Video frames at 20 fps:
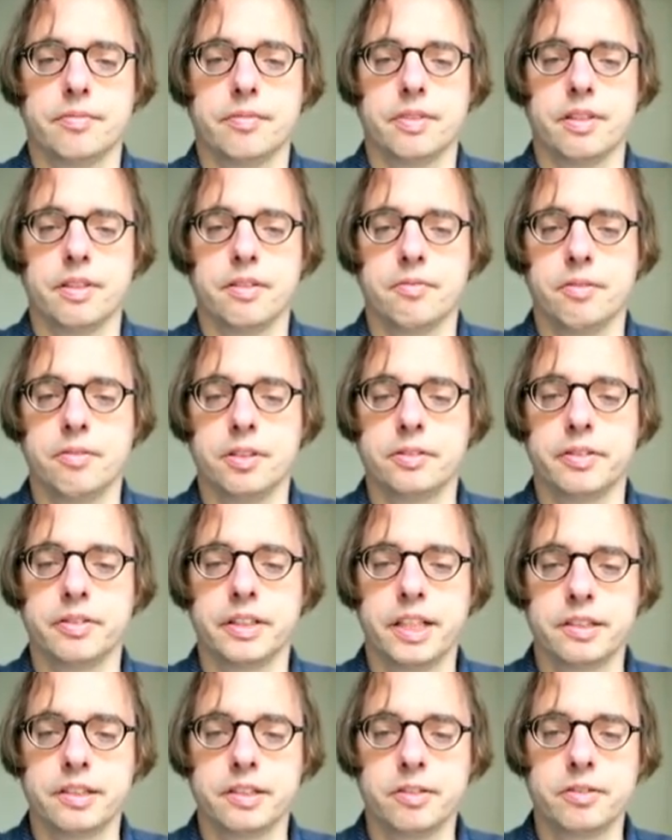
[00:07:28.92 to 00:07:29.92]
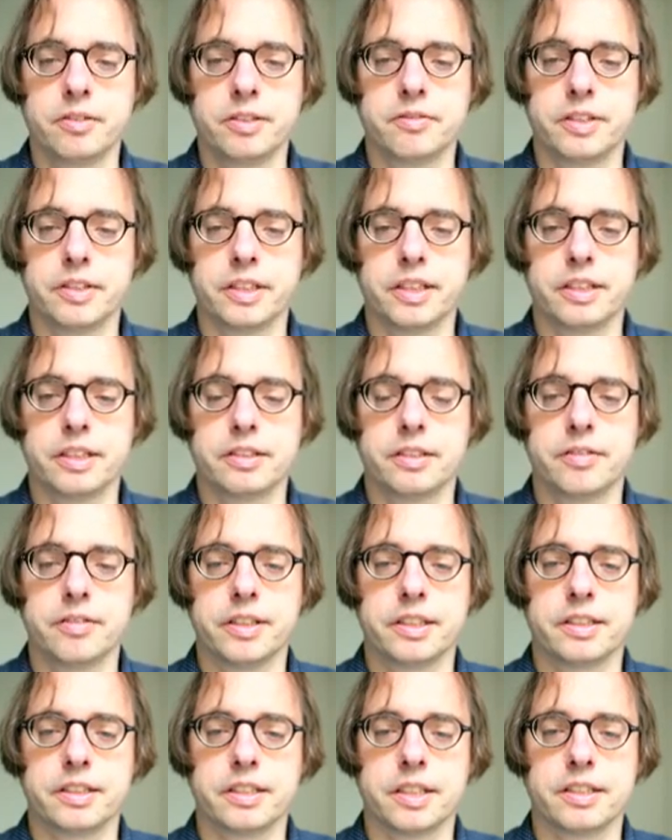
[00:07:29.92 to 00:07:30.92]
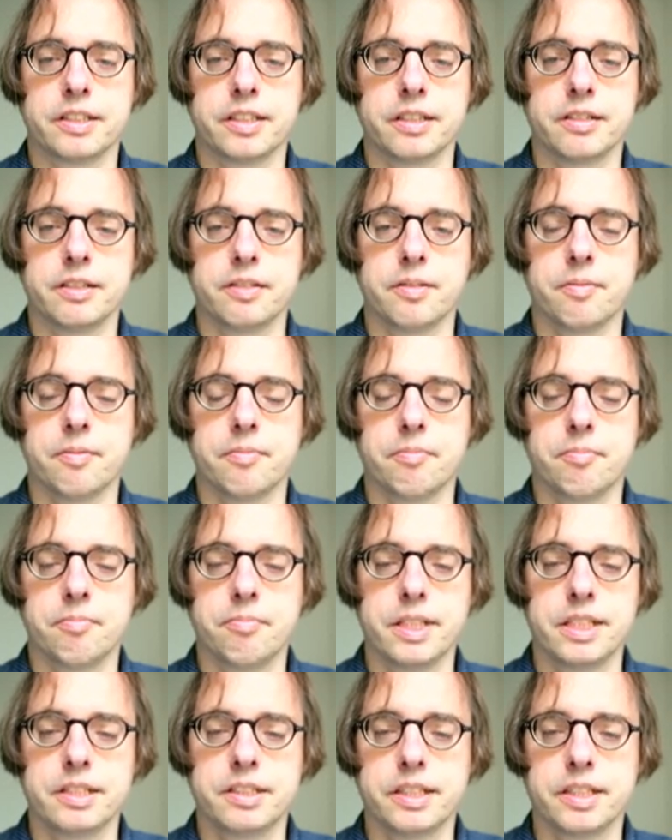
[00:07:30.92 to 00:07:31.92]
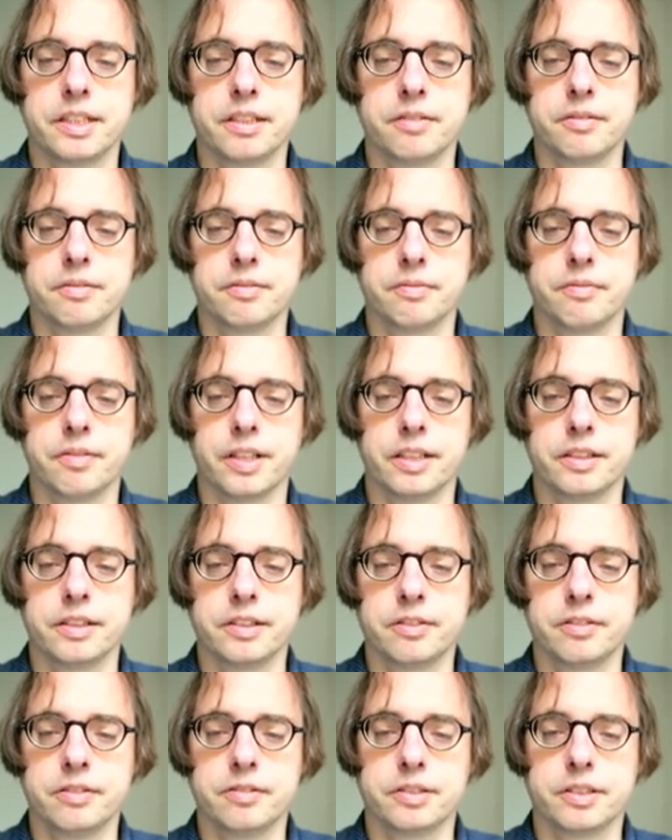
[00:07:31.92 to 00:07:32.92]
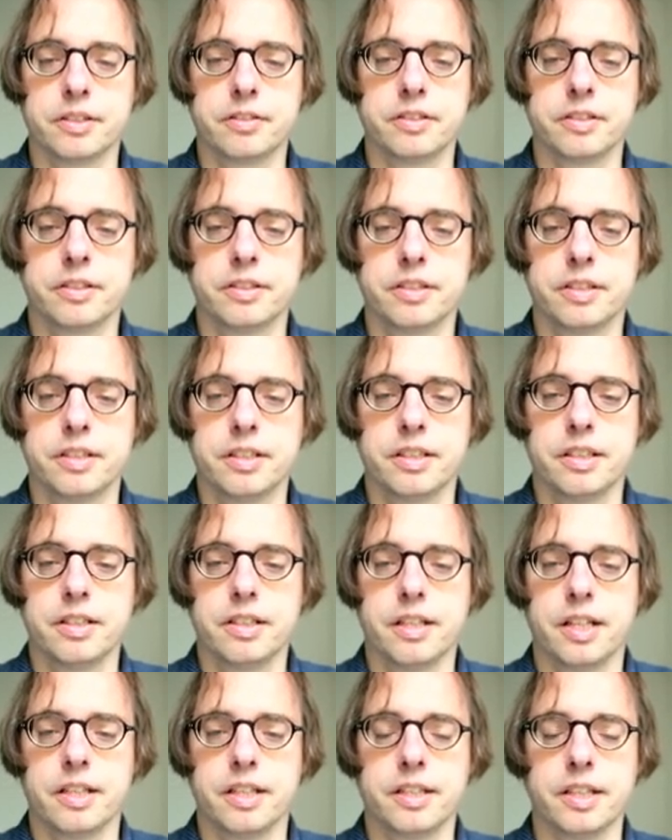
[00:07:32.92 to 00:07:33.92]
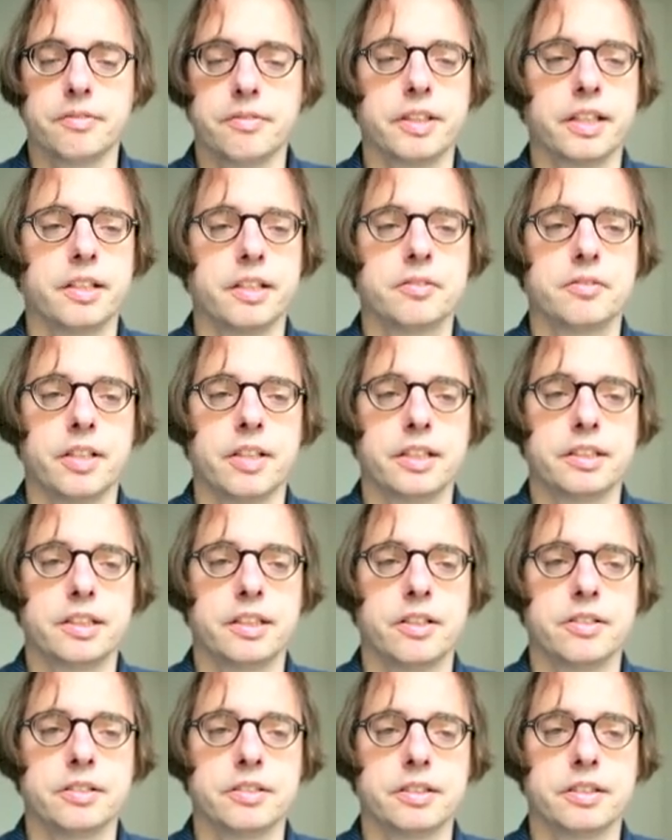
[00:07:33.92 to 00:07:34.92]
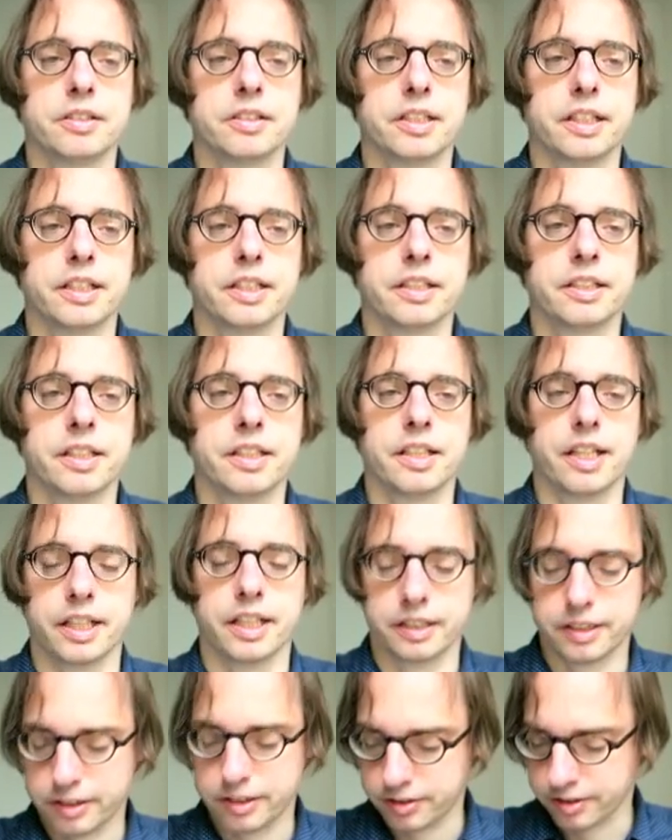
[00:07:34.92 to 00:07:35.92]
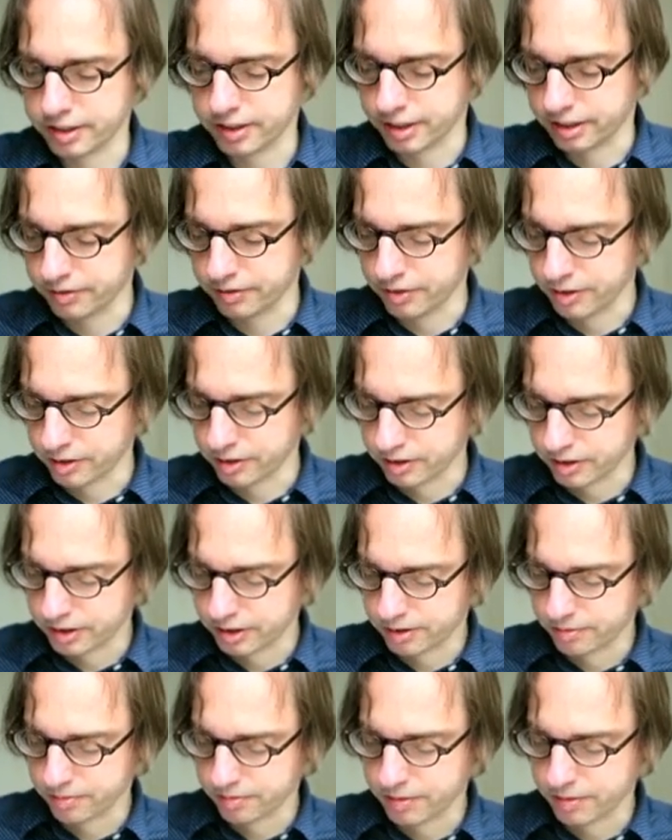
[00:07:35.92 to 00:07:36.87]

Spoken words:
what we can do is we can treat it as a missing value, and then we can write down the likelihood as follows.